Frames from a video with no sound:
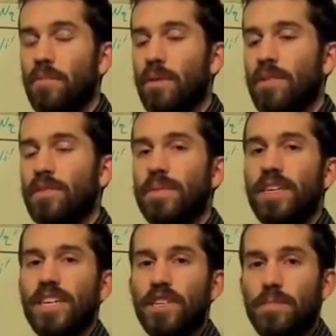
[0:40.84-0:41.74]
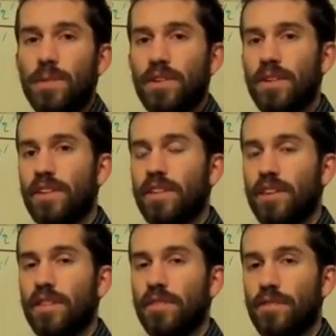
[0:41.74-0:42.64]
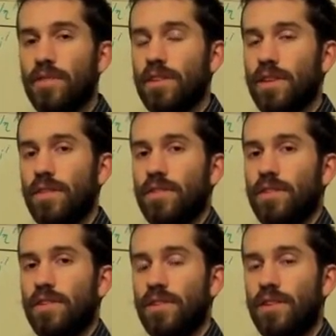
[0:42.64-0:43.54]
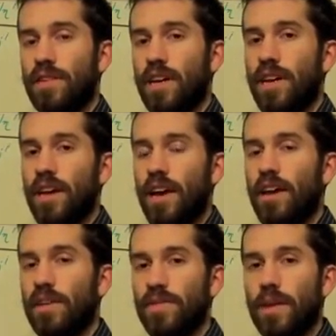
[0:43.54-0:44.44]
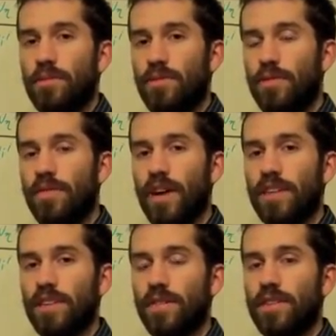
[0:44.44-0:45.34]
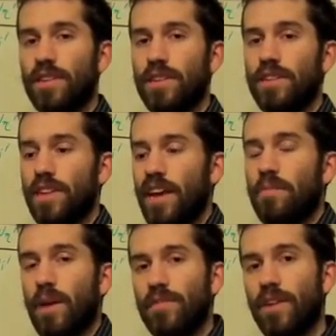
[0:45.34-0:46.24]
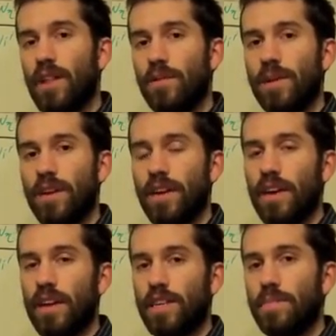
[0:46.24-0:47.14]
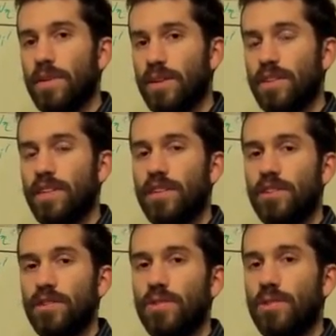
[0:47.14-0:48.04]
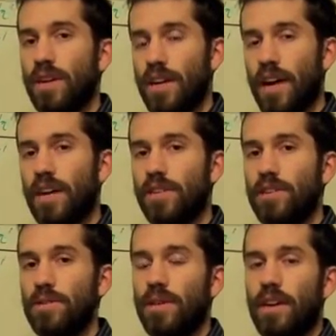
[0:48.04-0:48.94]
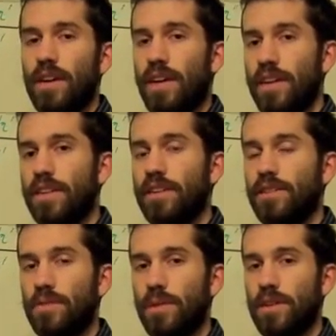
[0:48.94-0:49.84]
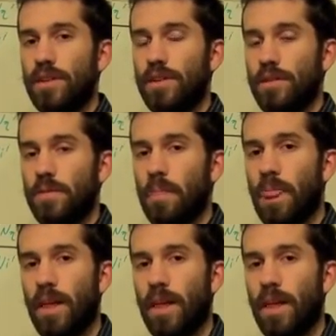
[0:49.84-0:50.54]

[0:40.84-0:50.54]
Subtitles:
but must be experienced in the fullness of the church, and oftentimes through divine services, and by following an experienced teacher who can guide you and teach you what to do.